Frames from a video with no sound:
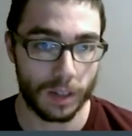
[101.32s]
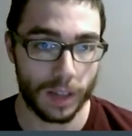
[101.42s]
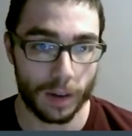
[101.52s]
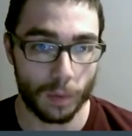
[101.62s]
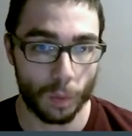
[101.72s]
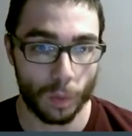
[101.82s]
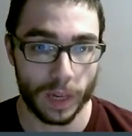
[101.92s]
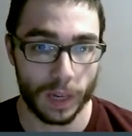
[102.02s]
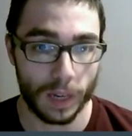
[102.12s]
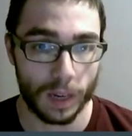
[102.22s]
that
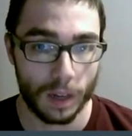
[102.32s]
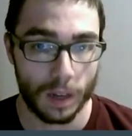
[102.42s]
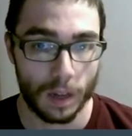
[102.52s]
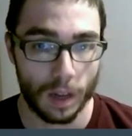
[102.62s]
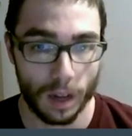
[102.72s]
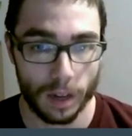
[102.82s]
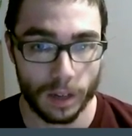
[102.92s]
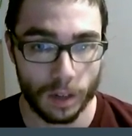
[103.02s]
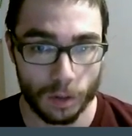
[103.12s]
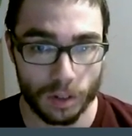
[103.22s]
we
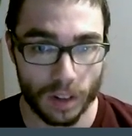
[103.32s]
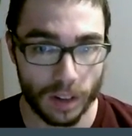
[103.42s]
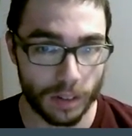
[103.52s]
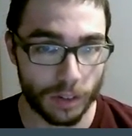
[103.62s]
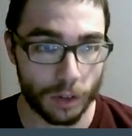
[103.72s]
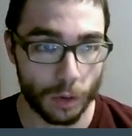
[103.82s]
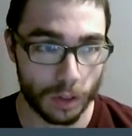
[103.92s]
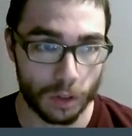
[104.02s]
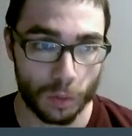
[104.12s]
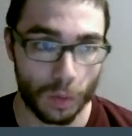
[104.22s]
used as a
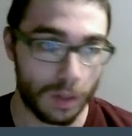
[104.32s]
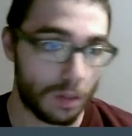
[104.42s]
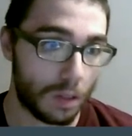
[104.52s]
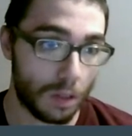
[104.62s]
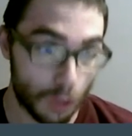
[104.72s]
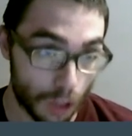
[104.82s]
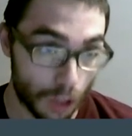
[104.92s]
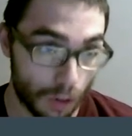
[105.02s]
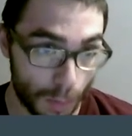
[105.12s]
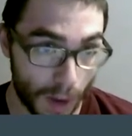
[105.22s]
source was
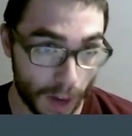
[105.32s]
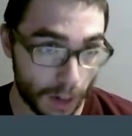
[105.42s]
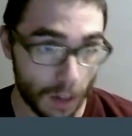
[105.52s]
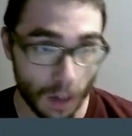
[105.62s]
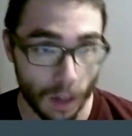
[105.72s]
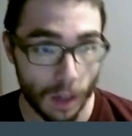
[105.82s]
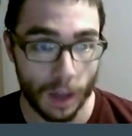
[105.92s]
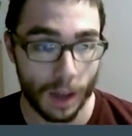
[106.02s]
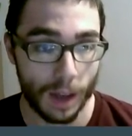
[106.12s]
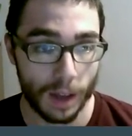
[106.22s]
Glushko's model,
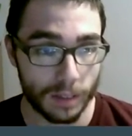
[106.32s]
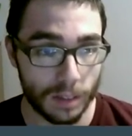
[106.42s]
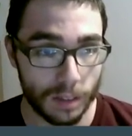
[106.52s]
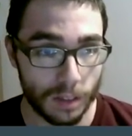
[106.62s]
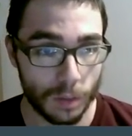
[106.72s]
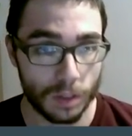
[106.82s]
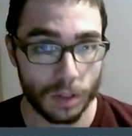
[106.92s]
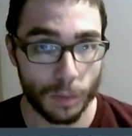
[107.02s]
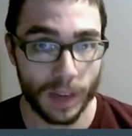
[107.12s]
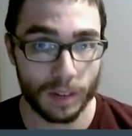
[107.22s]
since it was
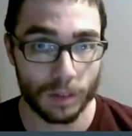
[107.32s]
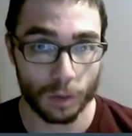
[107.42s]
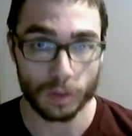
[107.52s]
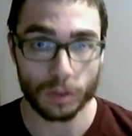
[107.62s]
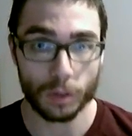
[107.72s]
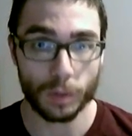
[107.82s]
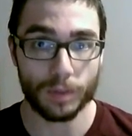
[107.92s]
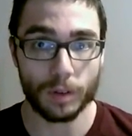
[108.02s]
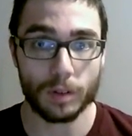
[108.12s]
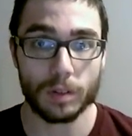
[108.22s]
the main source that we
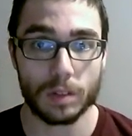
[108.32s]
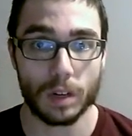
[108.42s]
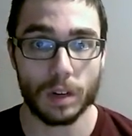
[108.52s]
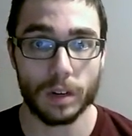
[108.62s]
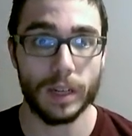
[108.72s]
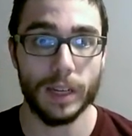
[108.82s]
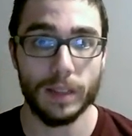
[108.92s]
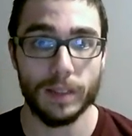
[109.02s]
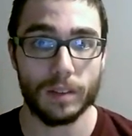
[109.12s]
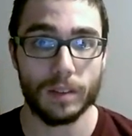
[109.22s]
focused on
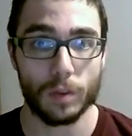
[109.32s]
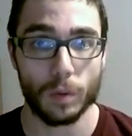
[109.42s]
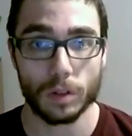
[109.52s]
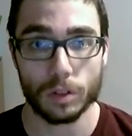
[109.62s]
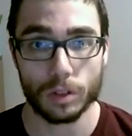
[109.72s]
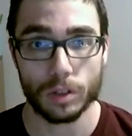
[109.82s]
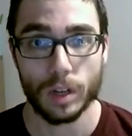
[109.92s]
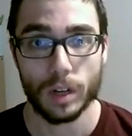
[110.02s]
in this course.